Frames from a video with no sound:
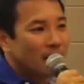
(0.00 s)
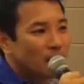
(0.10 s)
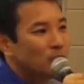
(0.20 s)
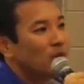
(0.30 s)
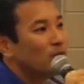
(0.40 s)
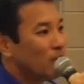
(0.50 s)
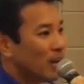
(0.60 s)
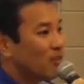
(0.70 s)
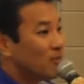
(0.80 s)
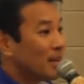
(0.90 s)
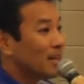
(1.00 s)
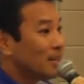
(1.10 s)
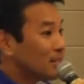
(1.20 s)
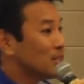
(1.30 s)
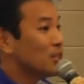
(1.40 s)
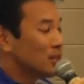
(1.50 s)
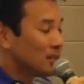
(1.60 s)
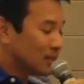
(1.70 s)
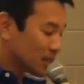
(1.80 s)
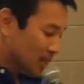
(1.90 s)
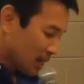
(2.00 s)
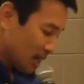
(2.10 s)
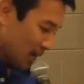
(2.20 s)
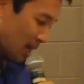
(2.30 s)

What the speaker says: an intuitive way of making decisions.